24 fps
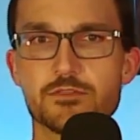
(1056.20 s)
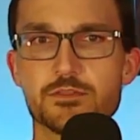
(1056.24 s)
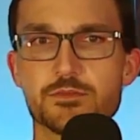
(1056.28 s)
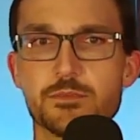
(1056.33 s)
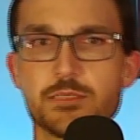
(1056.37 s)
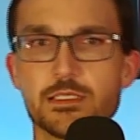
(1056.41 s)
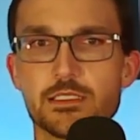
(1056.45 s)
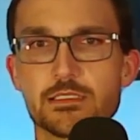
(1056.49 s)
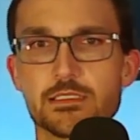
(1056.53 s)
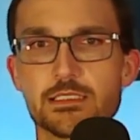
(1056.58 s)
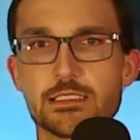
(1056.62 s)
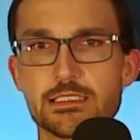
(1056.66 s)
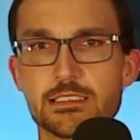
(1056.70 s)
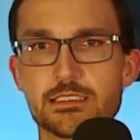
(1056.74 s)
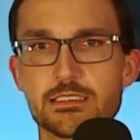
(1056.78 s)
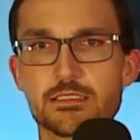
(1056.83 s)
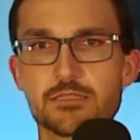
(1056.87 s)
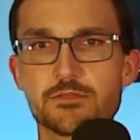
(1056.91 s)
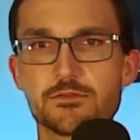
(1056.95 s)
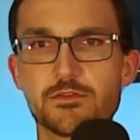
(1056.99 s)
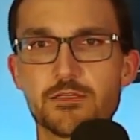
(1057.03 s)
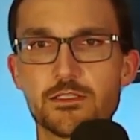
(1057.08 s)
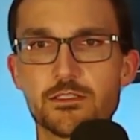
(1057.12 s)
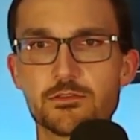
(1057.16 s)
building as
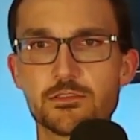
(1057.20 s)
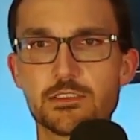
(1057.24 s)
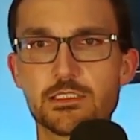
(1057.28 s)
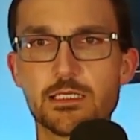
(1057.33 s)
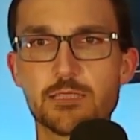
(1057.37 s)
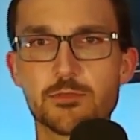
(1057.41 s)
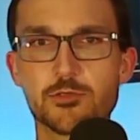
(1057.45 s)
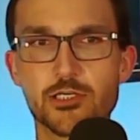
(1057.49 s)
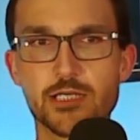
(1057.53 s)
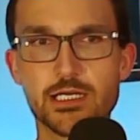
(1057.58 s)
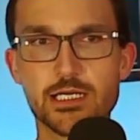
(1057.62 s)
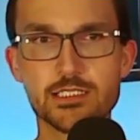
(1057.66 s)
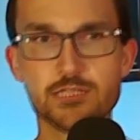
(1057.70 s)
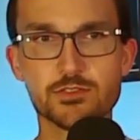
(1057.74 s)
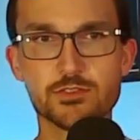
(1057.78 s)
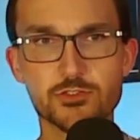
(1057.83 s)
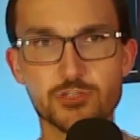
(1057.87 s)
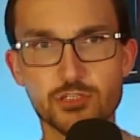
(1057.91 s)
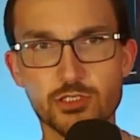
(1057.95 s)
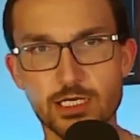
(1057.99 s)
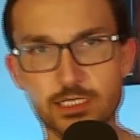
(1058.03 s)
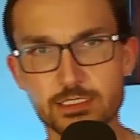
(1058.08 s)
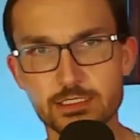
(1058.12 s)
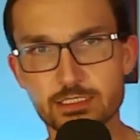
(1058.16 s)
his fellow Democrats were
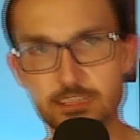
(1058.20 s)
trying